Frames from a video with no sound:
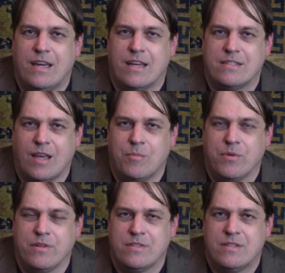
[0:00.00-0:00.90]

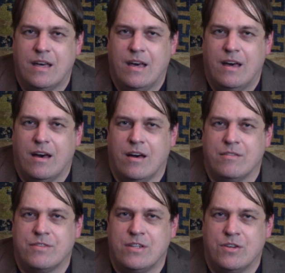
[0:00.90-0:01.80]
examples
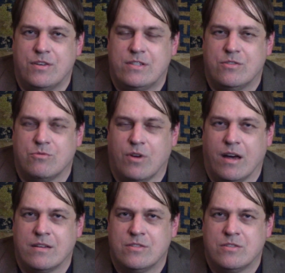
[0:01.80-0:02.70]
of Near Eastern
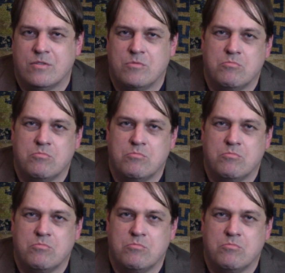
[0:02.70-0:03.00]
rugs,